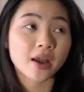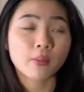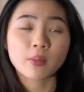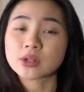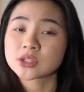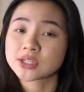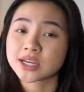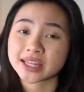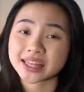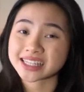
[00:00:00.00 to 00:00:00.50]

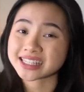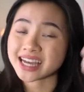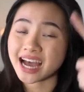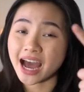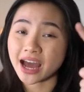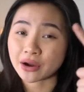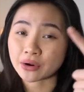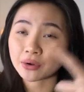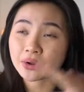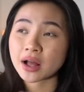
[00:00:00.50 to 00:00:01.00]
Once you get the
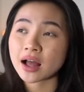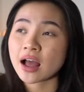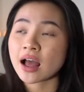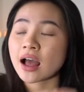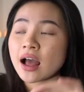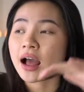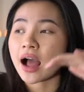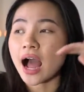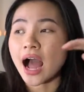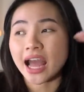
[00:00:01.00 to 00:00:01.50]
title,
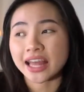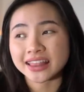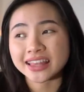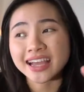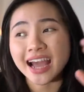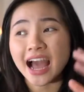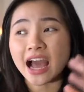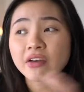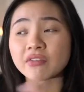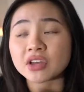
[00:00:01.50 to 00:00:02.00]
I
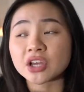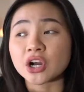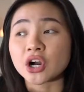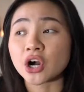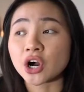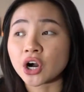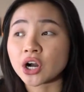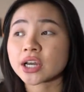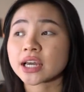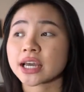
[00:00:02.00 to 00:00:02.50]
think having a
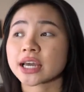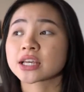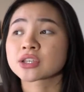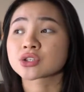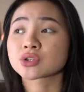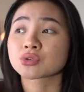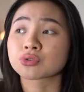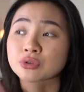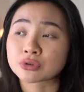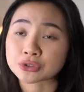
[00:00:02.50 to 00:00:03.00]
hook
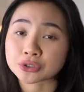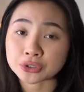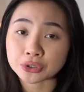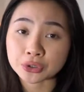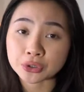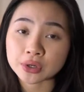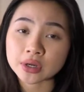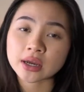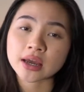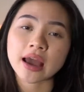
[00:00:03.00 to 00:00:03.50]
is
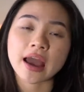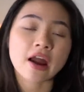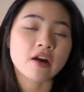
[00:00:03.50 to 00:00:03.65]
crucial.